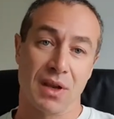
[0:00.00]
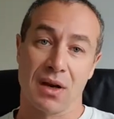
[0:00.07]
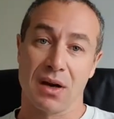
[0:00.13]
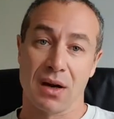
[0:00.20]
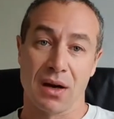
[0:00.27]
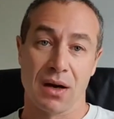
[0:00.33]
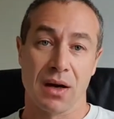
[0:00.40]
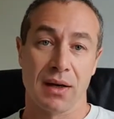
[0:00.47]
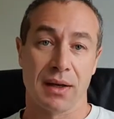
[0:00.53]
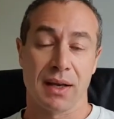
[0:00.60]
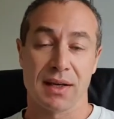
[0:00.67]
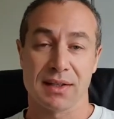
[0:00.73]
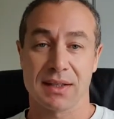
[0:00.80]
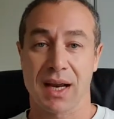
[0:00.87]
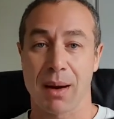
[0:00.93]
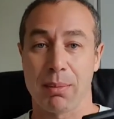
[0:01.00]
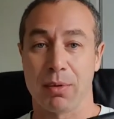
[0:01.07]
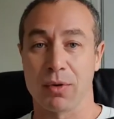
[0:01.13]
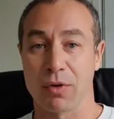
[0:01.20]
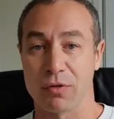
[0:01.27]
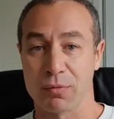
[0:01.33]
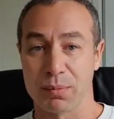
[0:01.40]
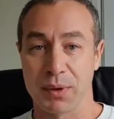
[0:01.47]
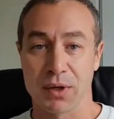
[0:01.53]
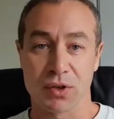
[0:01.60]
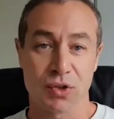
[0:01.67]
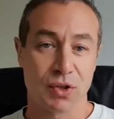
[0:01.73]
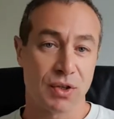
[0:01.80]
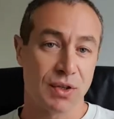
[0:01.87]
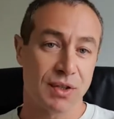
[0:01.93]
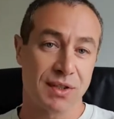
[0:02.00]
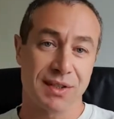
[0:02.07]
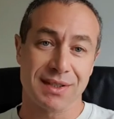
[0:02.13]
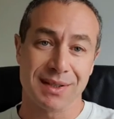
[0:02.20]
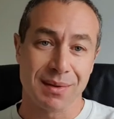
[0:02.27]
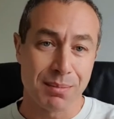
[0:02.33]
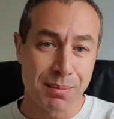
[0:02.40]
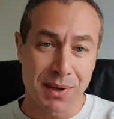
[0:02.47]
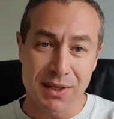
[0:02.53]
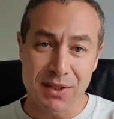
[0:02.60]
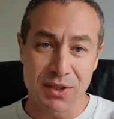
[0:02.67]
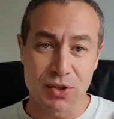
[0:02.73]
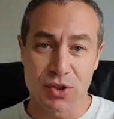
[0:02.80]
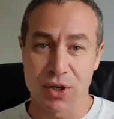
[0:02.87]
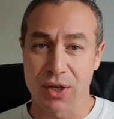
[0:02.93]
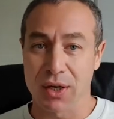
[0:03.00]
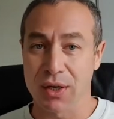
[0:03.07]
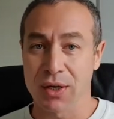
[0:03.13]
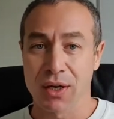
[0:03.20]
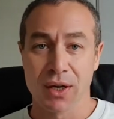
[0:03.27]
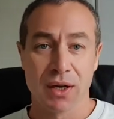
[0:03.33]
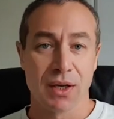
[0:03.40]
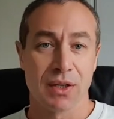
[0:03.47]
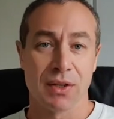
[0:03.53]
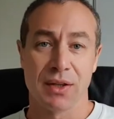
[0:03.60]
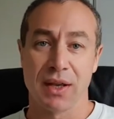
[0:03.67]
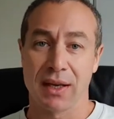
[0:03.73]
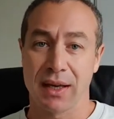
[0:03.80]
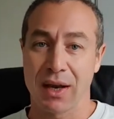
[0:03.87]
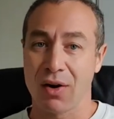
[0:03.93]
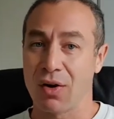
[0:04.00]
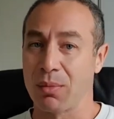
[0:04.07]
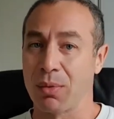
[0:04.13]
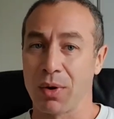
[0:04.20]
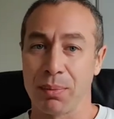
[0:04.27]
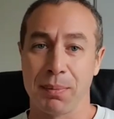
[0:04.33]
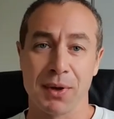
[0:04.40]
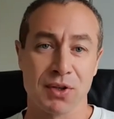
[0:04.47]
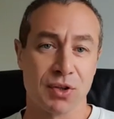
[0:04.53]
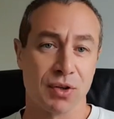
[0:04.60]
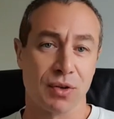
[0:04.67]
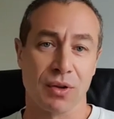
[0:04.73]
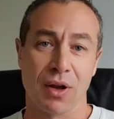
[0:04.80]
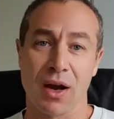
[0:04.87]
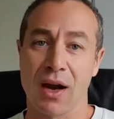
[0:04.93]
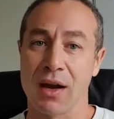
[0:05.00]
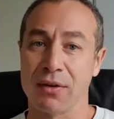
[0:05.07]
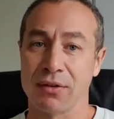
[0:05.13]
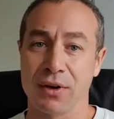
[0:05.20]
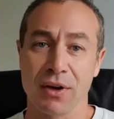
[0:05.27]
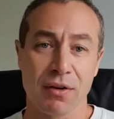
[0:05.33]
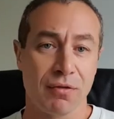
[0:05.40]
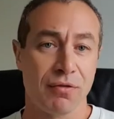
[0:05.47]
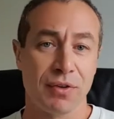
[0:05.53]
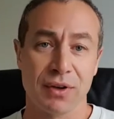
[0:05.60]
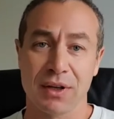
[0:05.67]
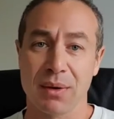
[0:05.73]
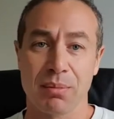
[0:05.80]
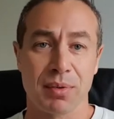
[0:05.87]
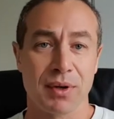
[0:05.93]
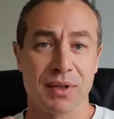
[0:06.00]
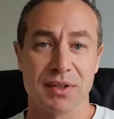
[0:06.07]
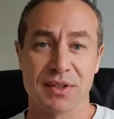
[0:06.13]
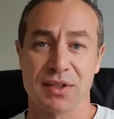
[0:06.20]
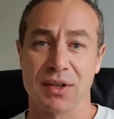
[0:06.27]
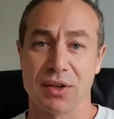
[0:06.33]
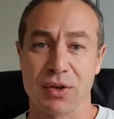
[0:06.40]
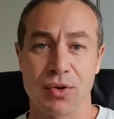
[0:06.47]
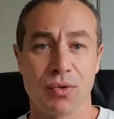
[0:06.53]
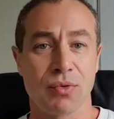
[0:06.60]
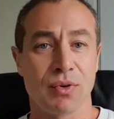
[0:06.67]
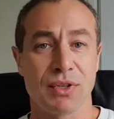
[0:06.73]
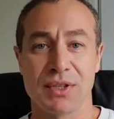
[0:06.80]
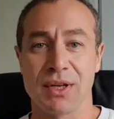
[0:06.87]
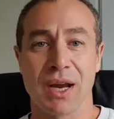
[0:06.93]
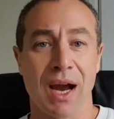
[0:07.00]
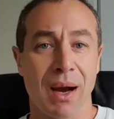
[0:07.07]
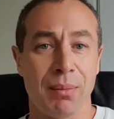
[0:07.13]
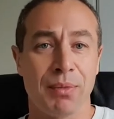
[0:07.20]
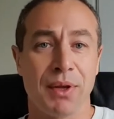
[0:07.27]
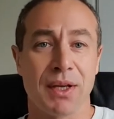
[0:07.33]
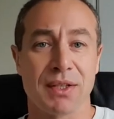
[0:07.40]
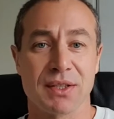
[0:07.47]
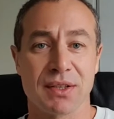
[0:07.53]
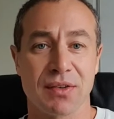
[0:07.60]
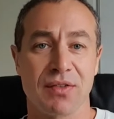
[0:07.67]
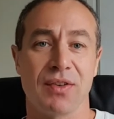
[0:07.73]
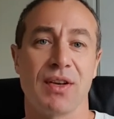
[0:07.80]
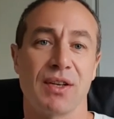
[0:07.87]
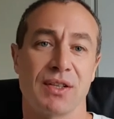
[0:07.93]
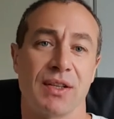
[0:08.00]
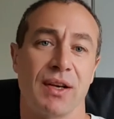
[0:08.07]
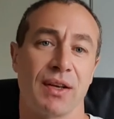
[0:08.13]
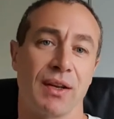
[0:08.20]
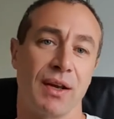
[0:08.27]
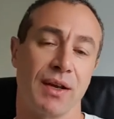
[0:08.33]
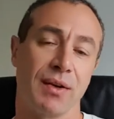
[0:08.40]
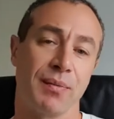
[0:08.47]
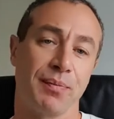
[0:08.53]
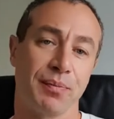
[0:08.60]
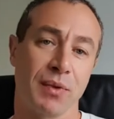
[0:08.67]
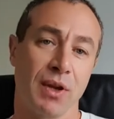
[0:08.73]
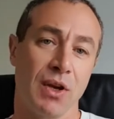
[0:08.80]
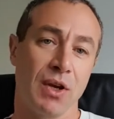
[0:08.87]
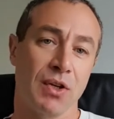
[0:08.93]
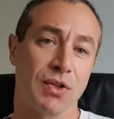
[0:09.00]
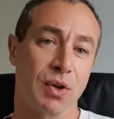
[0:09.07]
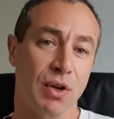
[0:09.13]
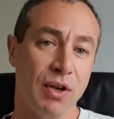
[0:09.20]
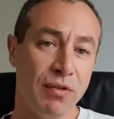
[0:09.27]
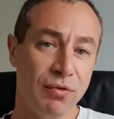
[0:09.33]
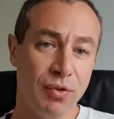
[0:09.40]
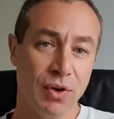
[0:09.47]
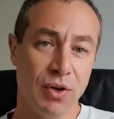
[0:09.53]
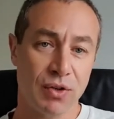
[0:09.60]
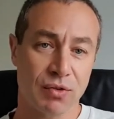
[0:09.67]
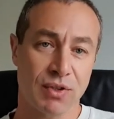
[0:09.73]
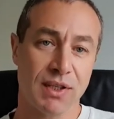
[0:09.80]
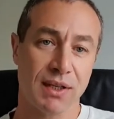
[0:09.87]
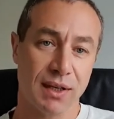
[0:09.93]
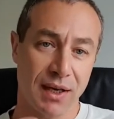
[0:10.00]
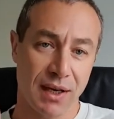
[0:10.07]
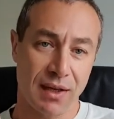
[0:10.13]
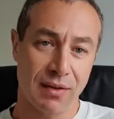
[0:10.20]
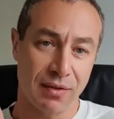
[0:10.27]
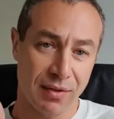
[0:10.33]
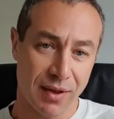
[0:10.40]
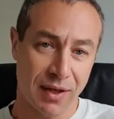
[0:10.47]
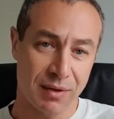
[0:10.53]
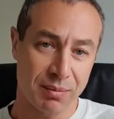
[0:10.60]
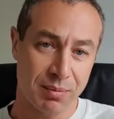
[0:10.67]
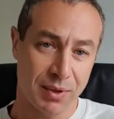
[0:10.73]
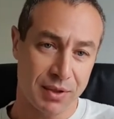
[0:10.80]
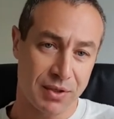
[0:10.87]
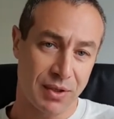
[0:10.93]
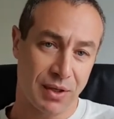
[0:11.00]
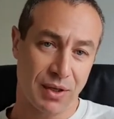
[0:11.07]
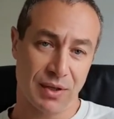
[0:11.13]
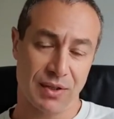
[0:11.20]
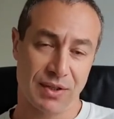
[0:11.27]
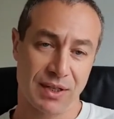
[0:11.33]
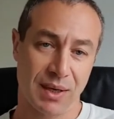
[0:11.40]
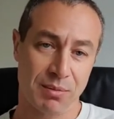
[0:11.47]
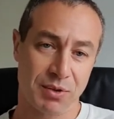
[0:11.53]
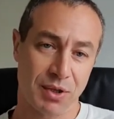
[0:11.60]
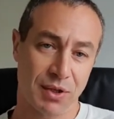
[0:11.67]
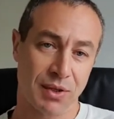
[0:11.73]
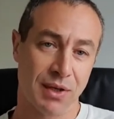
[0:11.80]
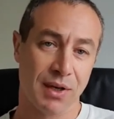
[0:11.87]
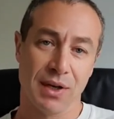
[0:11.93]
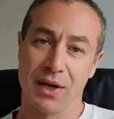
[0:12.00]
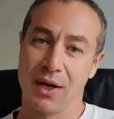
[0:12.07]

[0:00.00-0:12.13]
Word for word: I guess couple of pictures, messaging. They care about battery life, fingerprint security updates, things like that. So if you're interested in that particular subject,